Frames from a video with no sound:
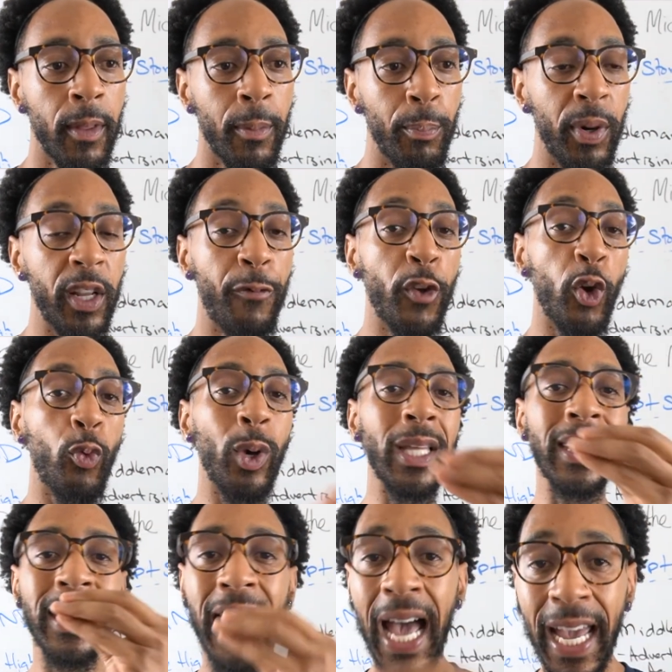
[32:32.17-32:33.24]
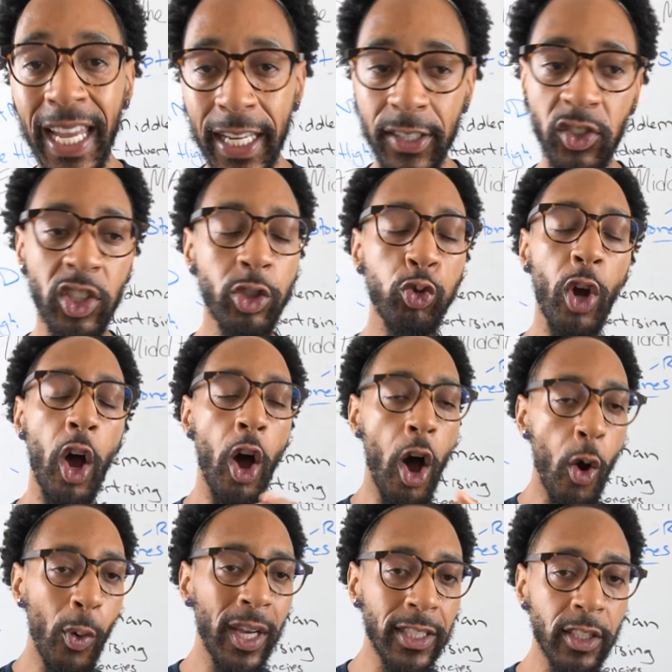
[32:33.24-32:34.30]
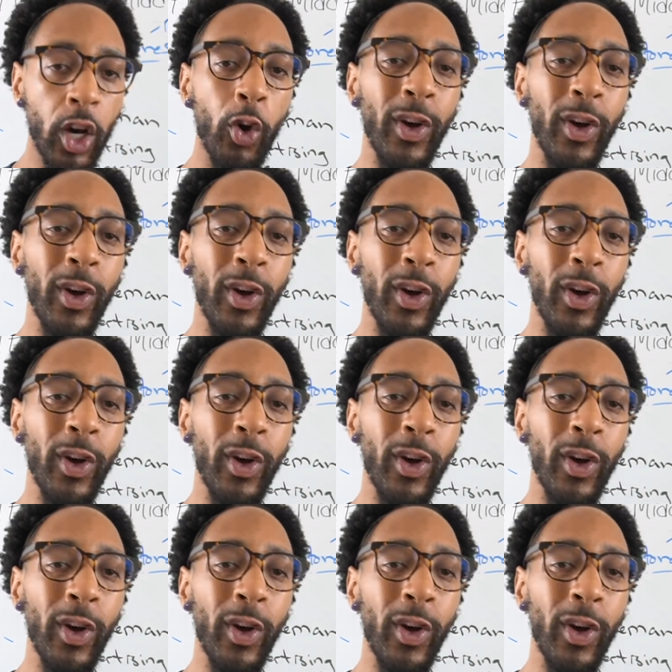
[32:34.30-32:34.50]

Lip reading: But if you're reliant, just always know